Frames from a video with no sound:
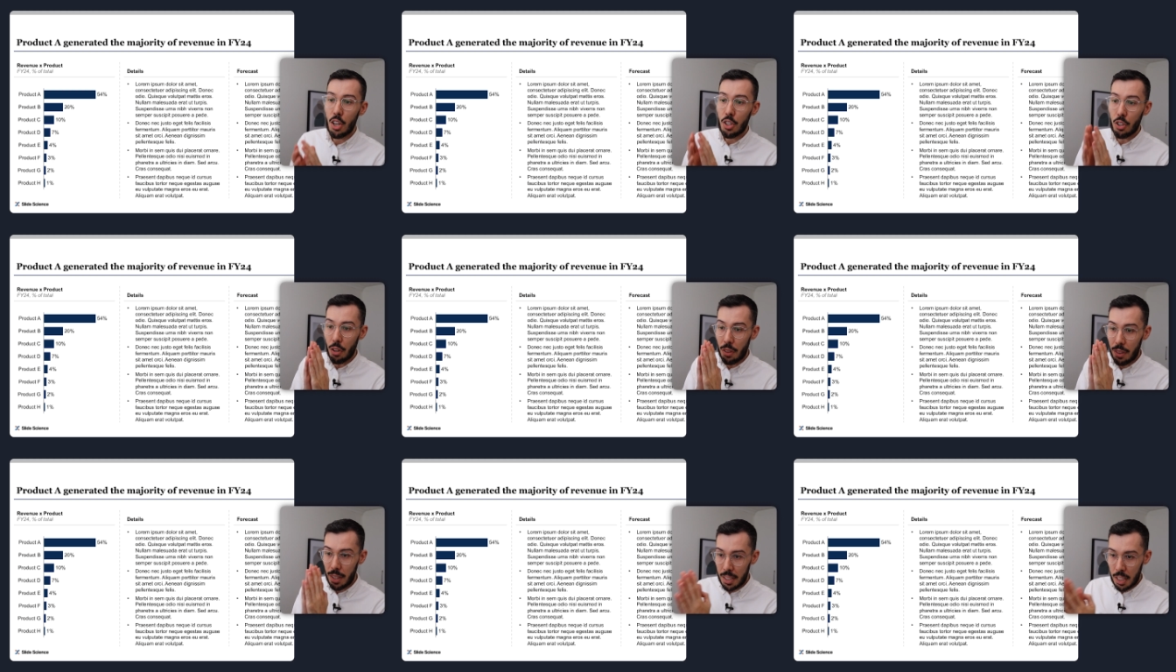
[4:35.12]

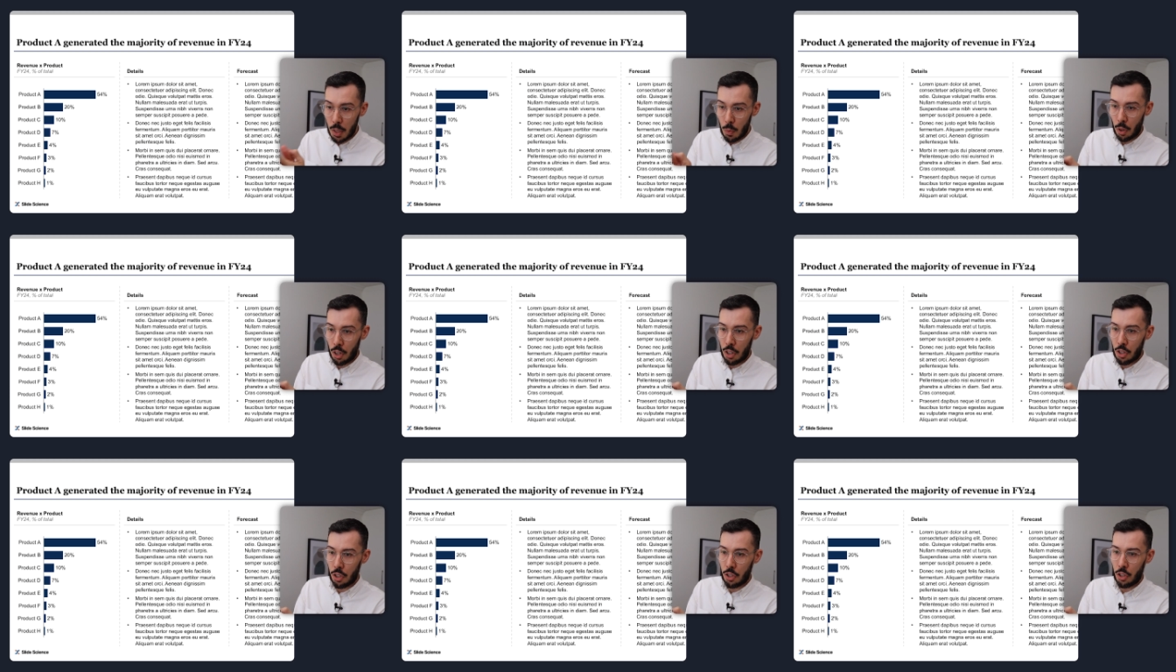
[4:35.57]
So this is
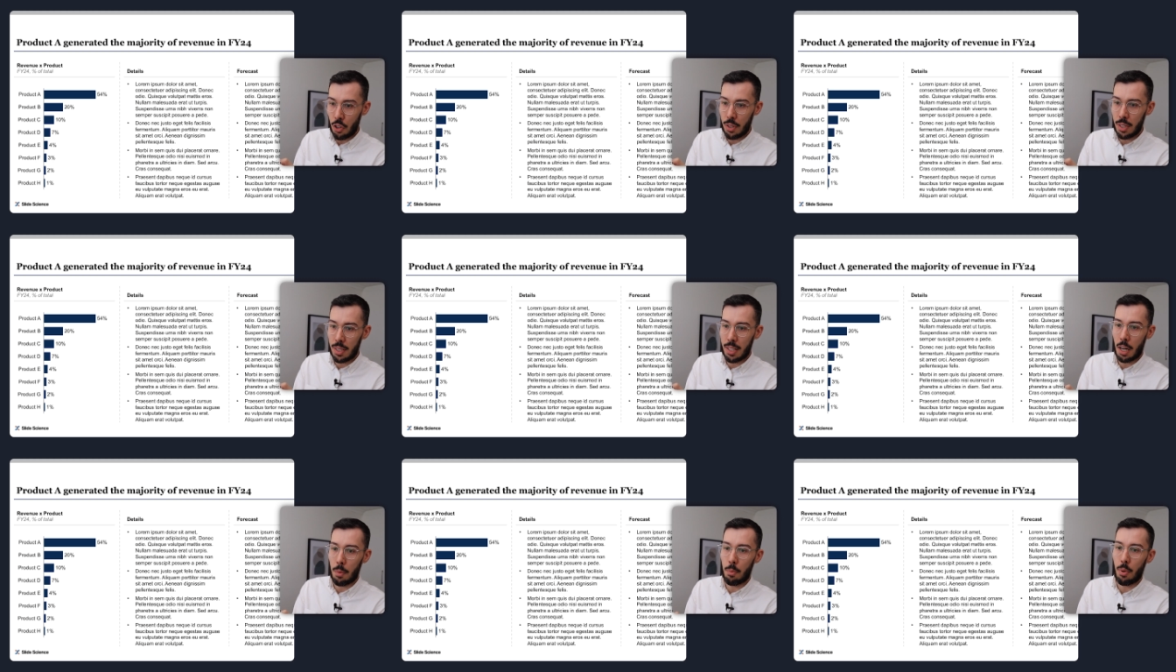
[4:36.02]
what you should use
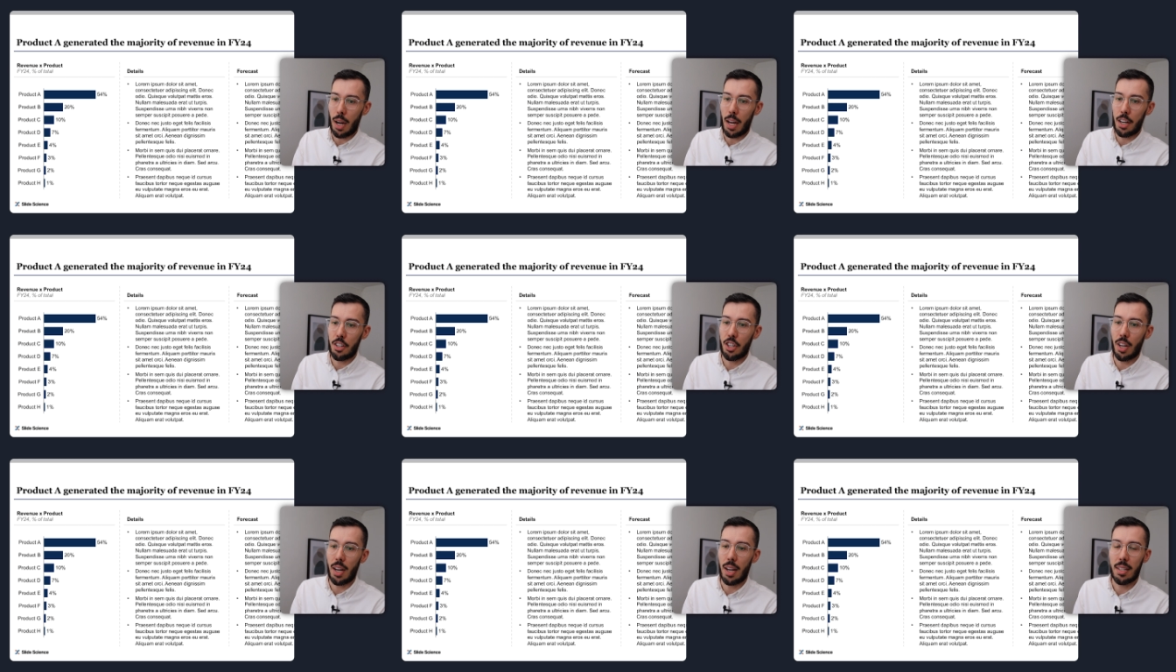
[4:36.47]
instead of pie
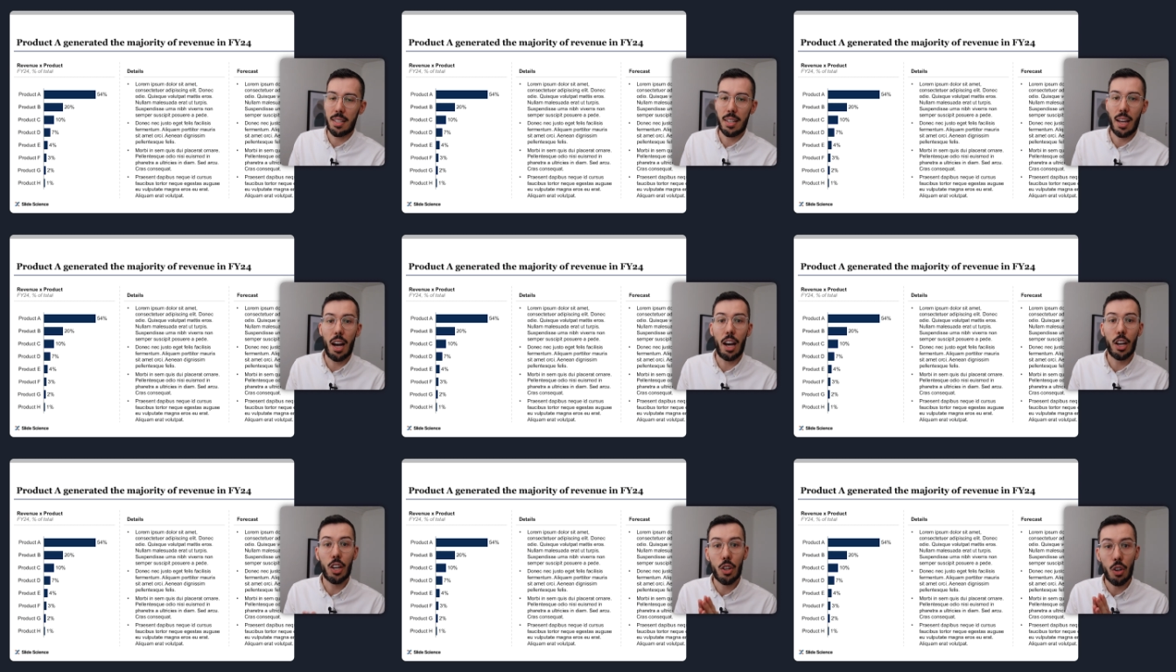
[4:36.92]
charts,
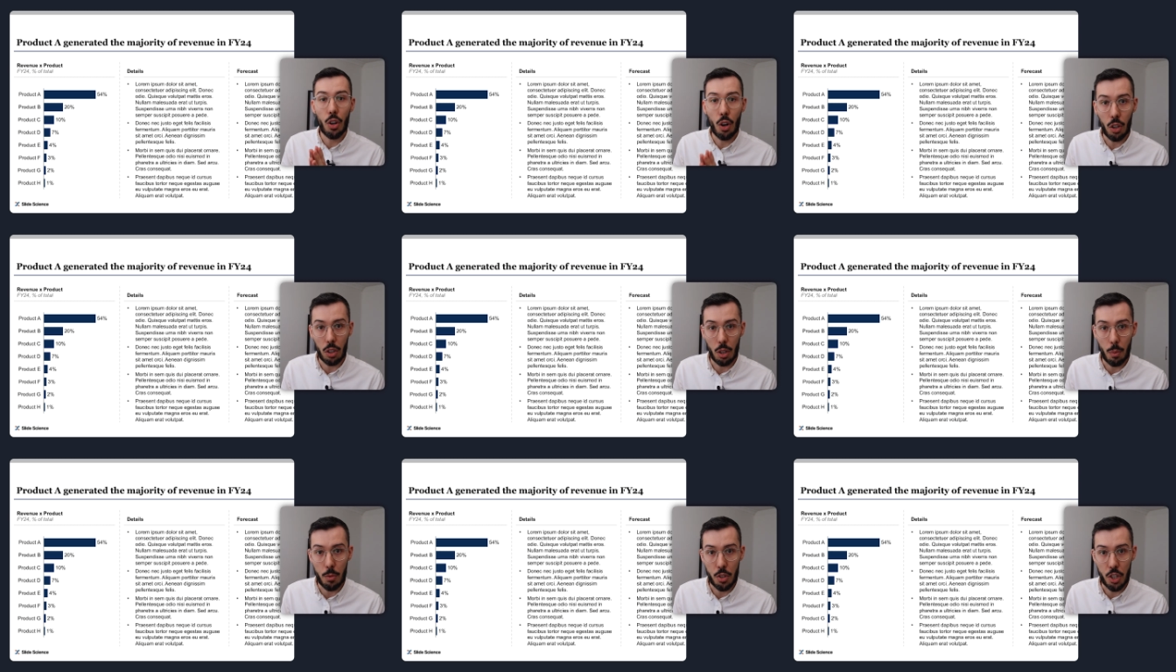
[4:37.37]
a
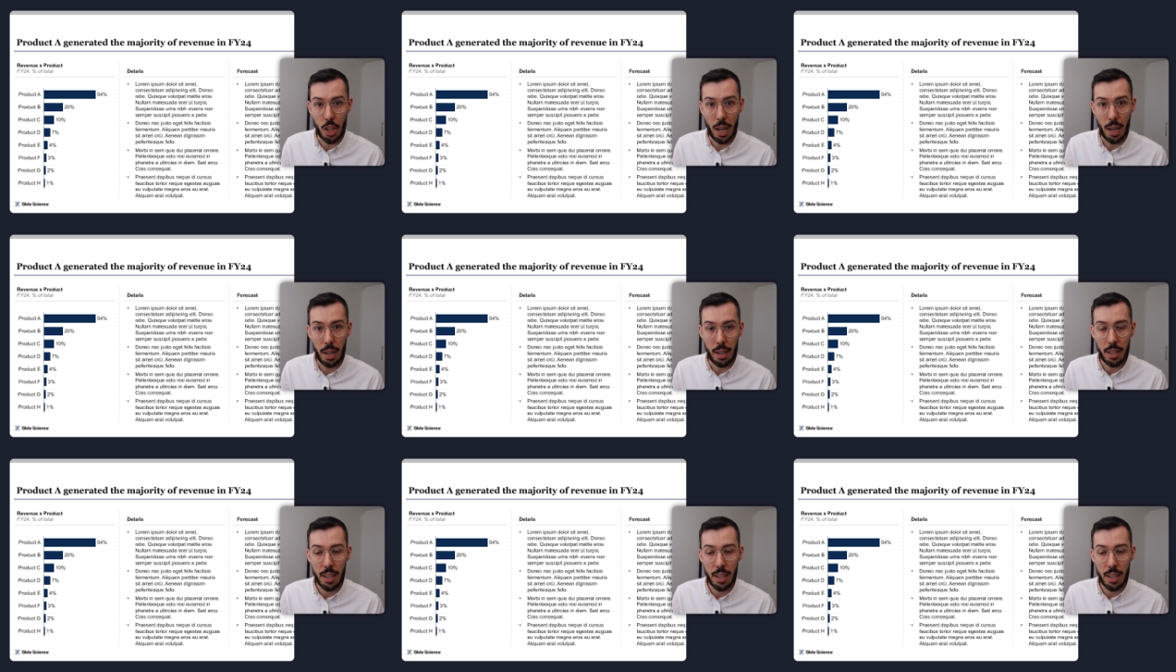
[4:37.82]
column chart.